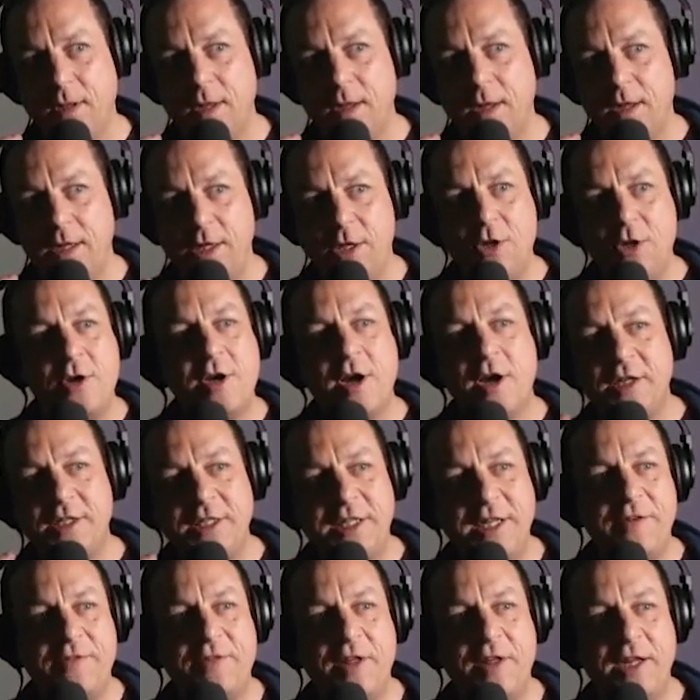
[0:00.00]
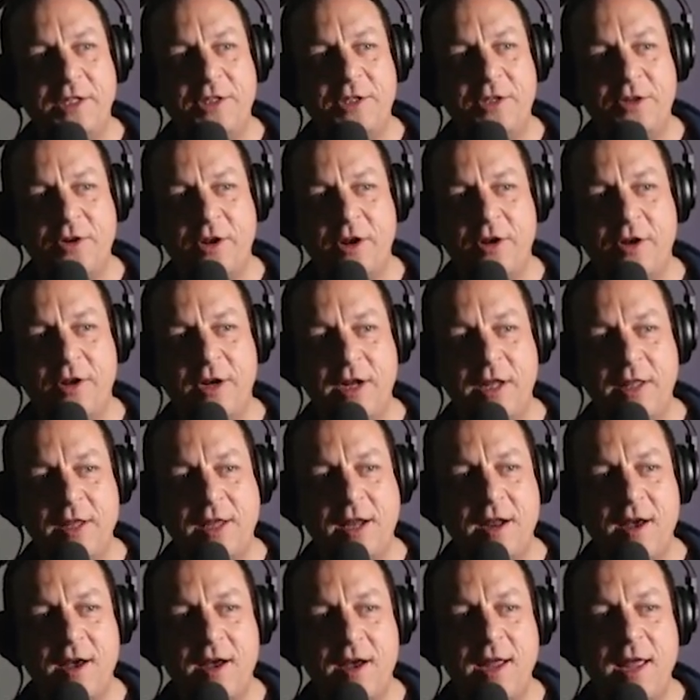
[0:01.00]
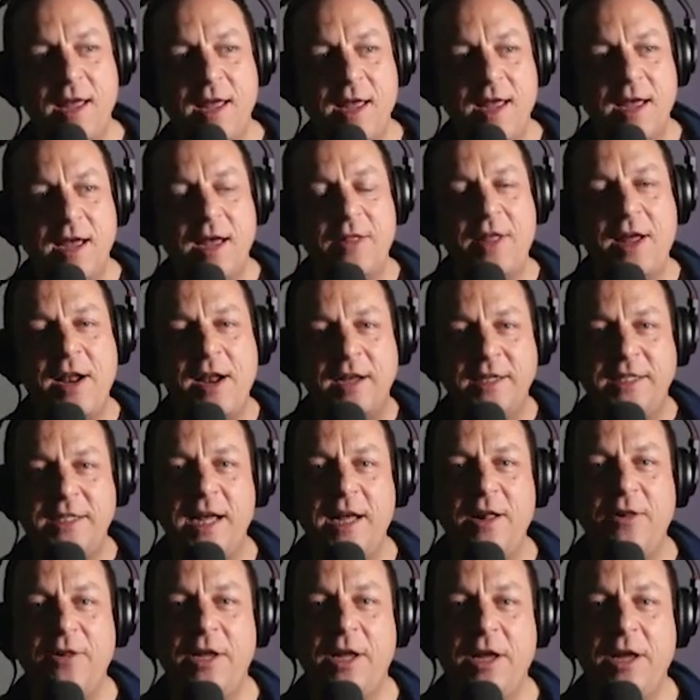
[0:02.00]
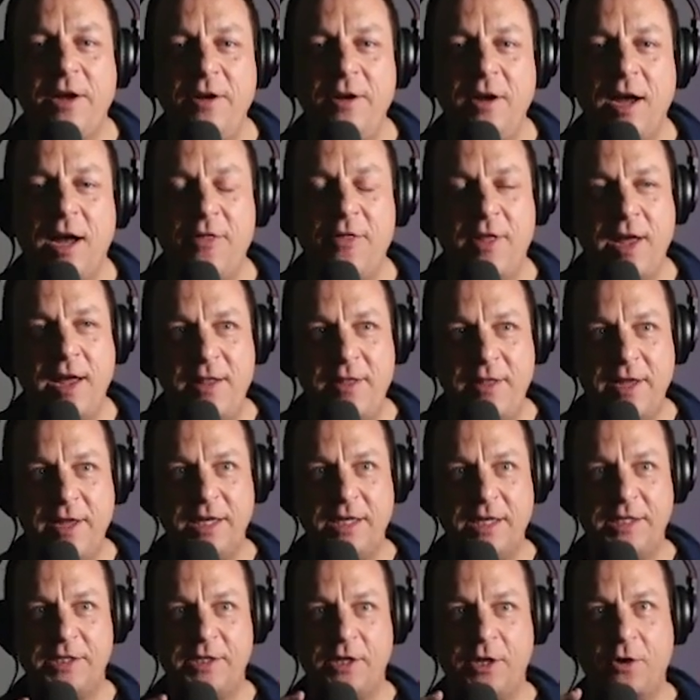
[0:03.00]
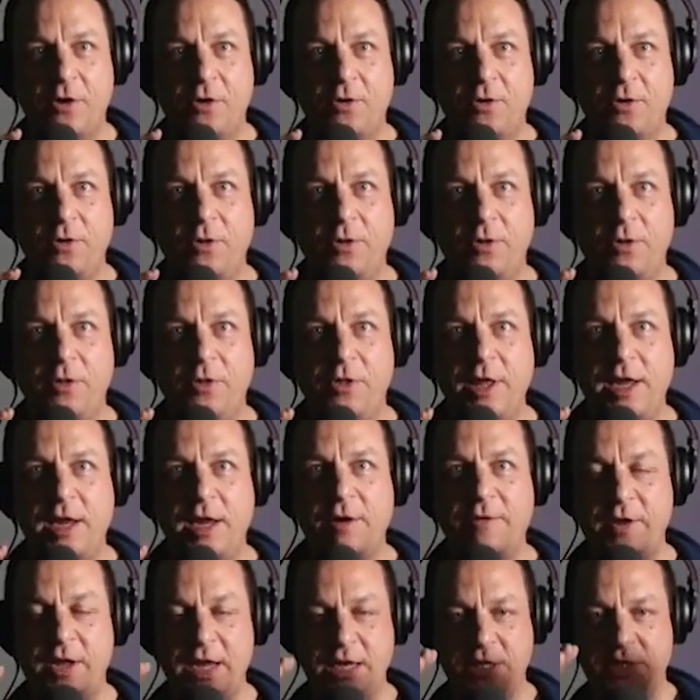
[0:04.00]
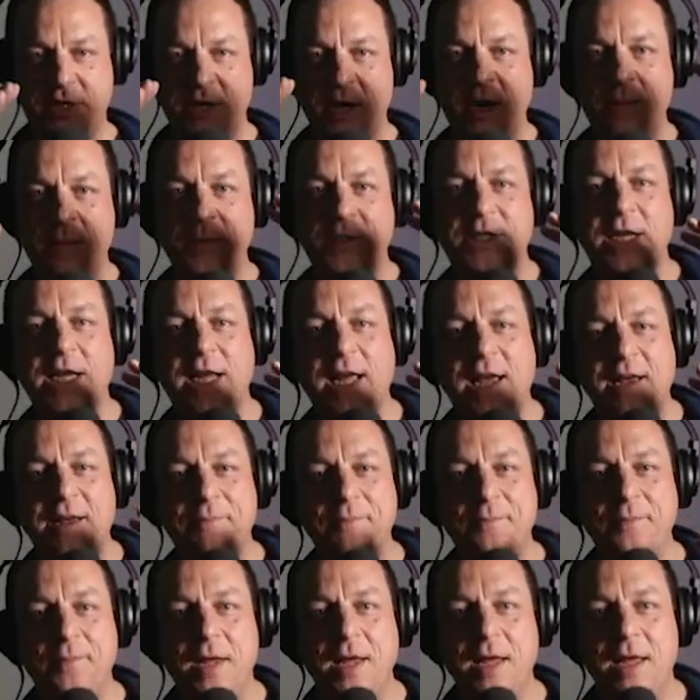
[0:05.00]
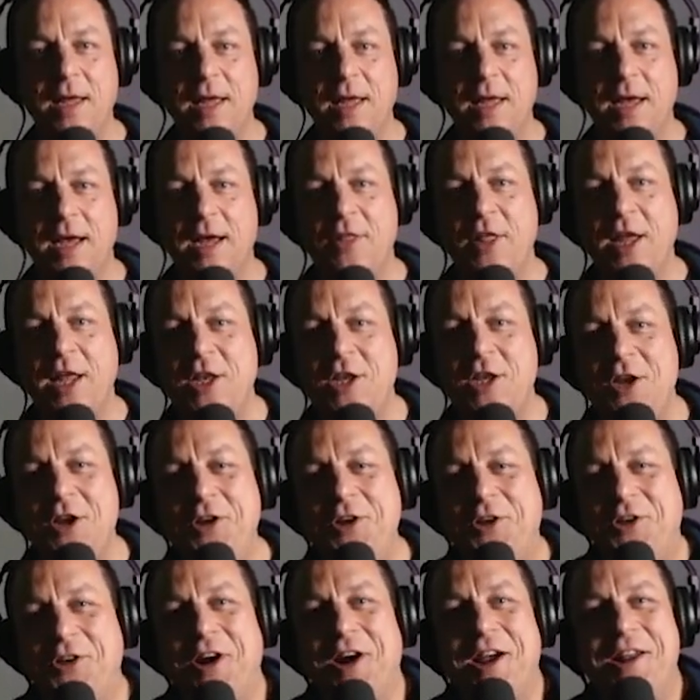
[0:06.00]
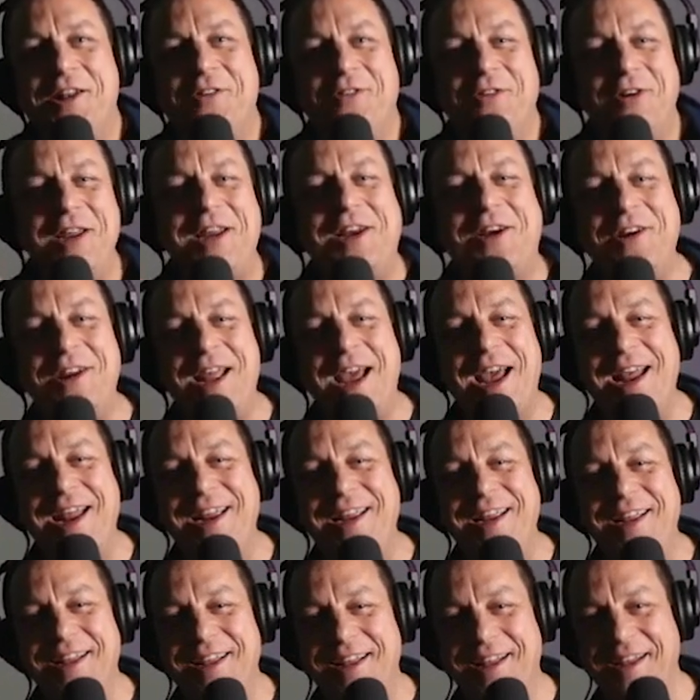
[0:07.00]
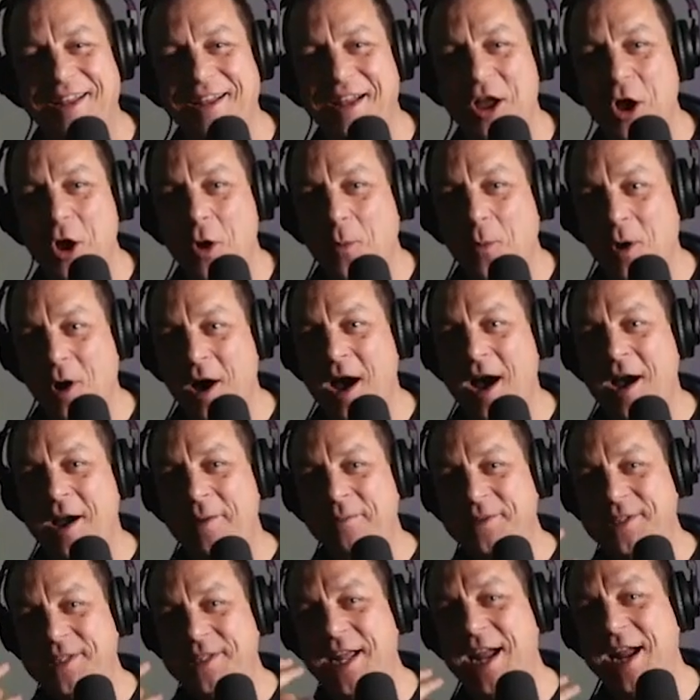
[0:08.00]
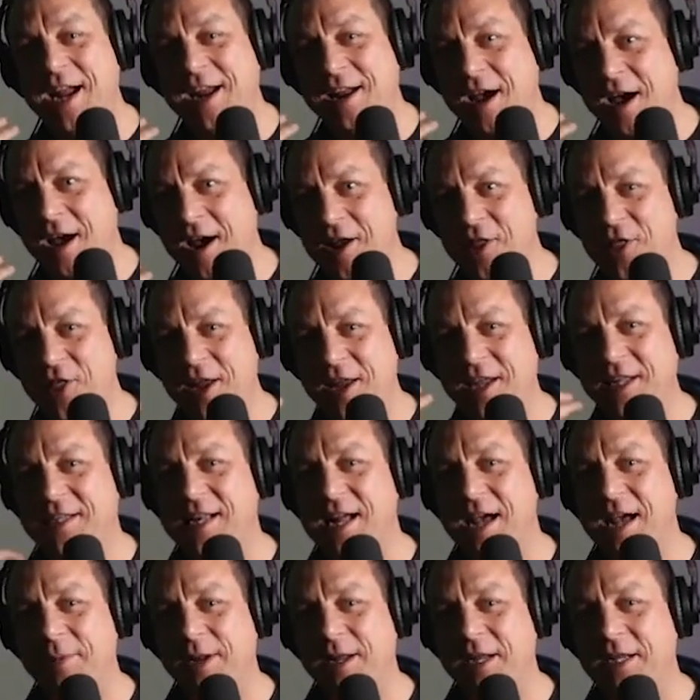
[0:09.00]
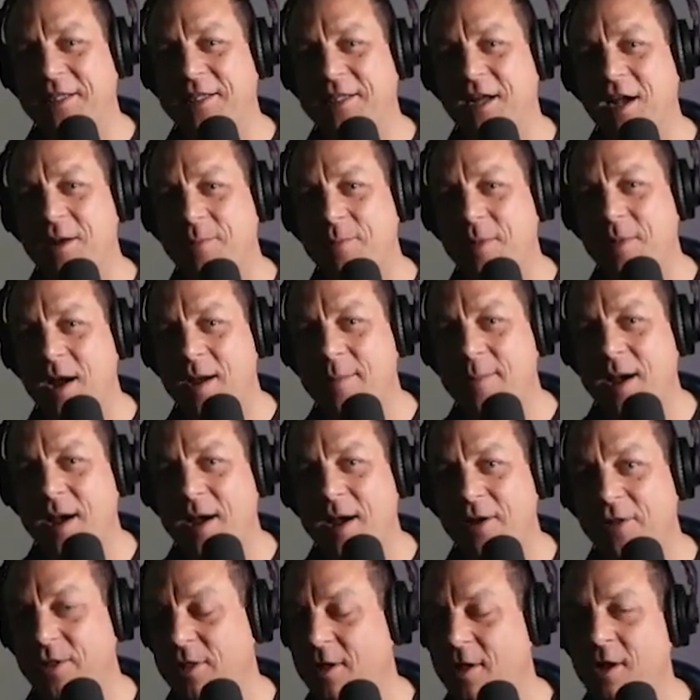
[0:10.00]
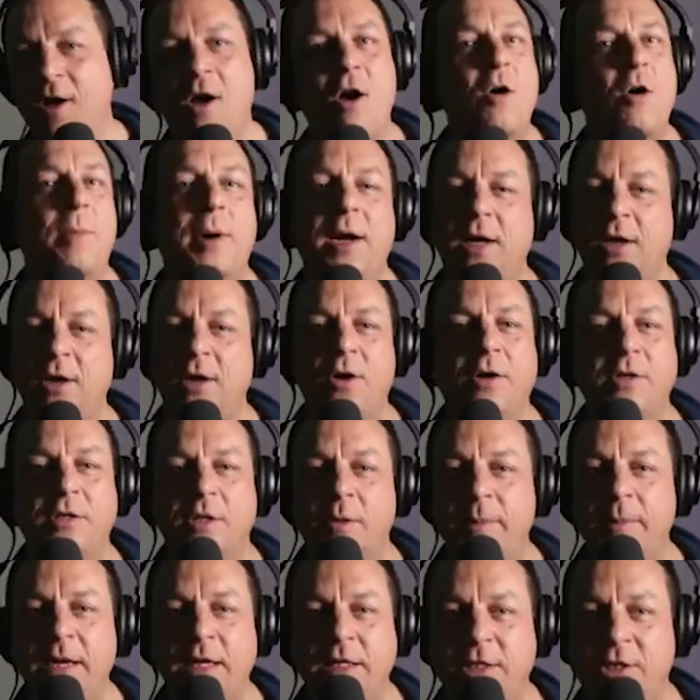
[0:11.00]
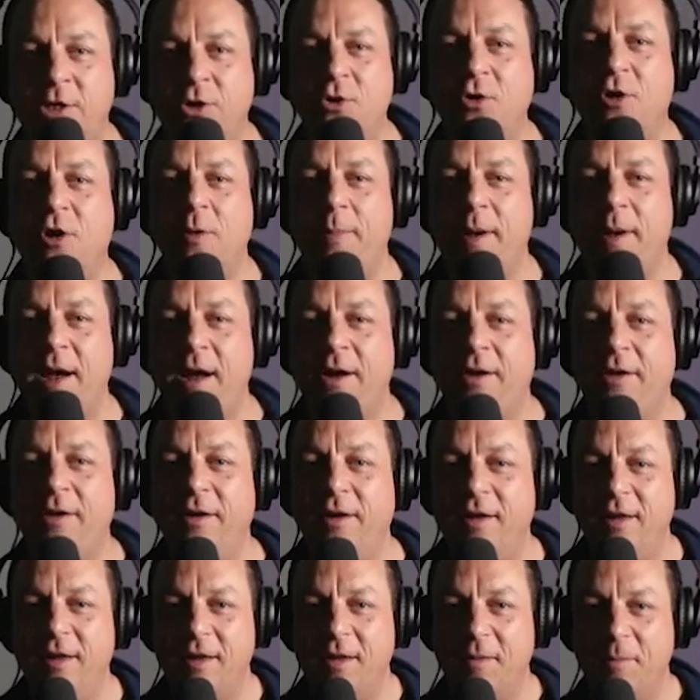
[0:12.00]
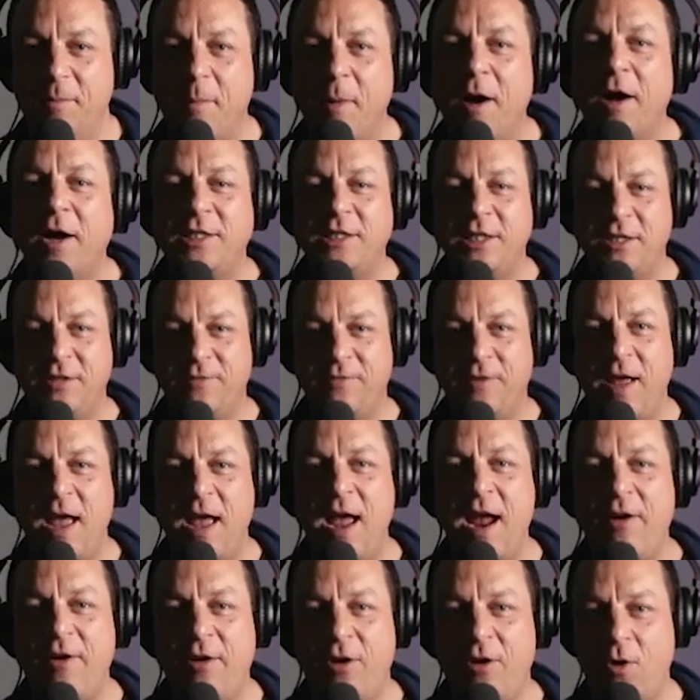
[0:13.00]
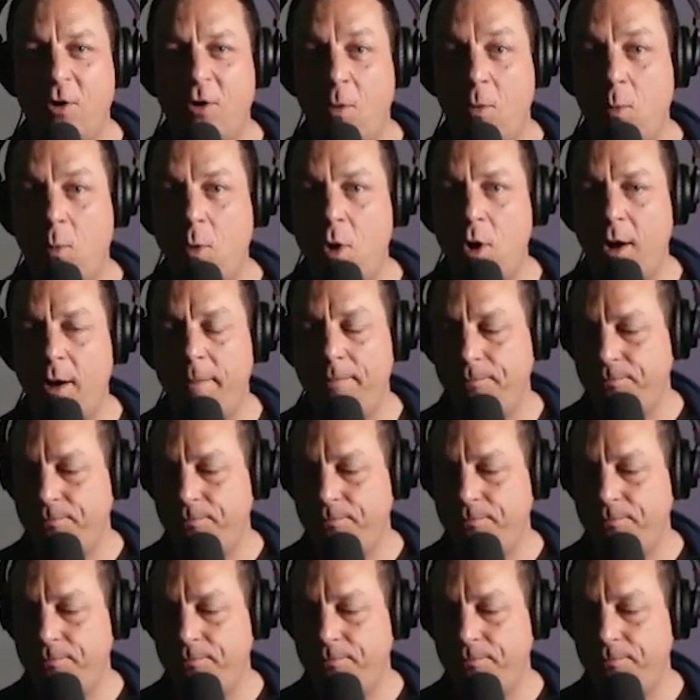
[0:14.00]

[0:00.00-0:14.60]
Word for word: You can't see if that's true or not, neither can I. And then I tell you, and then there's the whole thing of interpreting it. And then you try and recreate what I'm saying I think is happening inside my mouth. Oh my God. I mean, talk about margin for error or what.